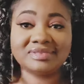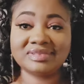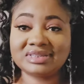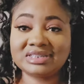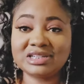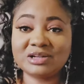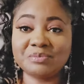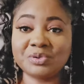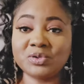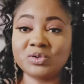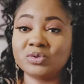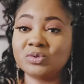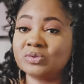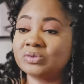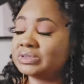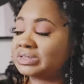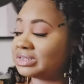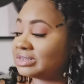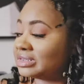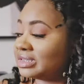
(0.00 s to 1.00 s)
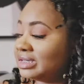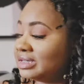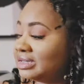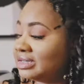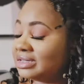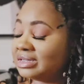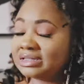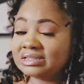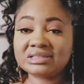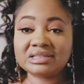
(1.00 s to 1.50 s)
to the pools and
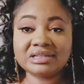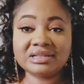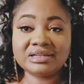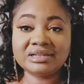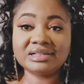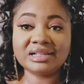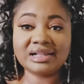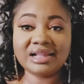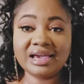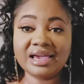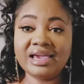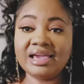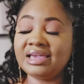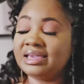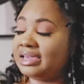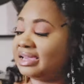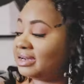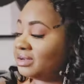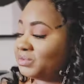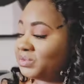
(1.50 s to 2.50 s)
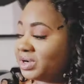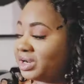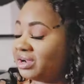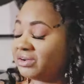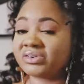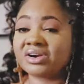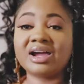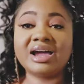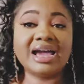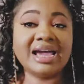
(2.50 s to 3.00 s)
to the lake and
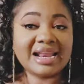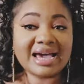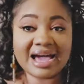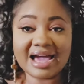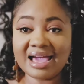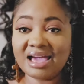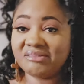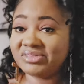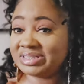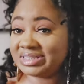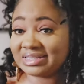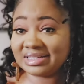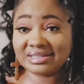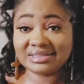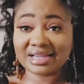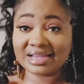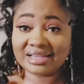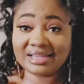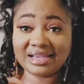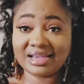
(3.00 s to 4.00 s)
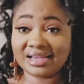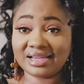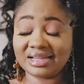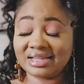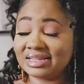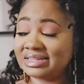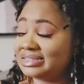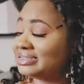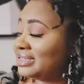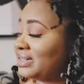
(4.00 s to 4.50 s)
whatever, and I haven't seen that yet.
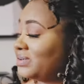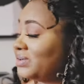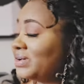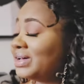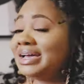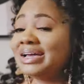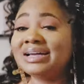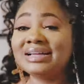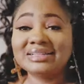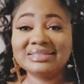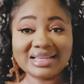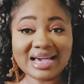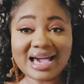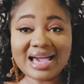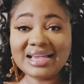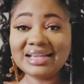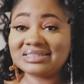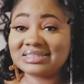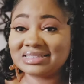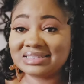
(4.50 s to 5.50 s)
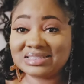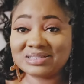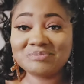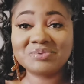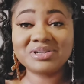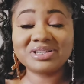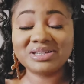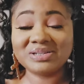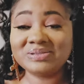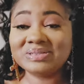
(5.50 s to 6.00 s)
So that is a super
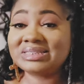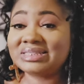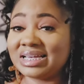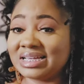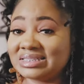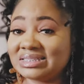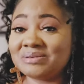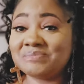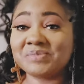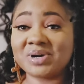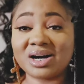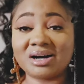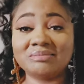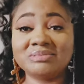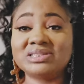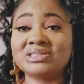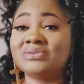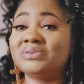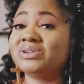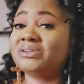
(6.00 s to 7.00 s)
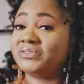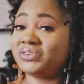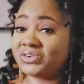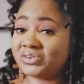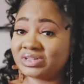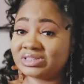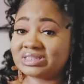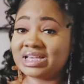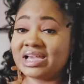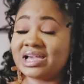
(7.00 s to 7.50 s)
cute, sexy mom suit, and if you're
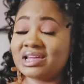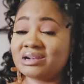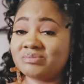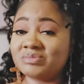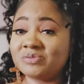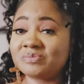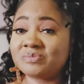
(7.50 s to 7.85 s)
into animal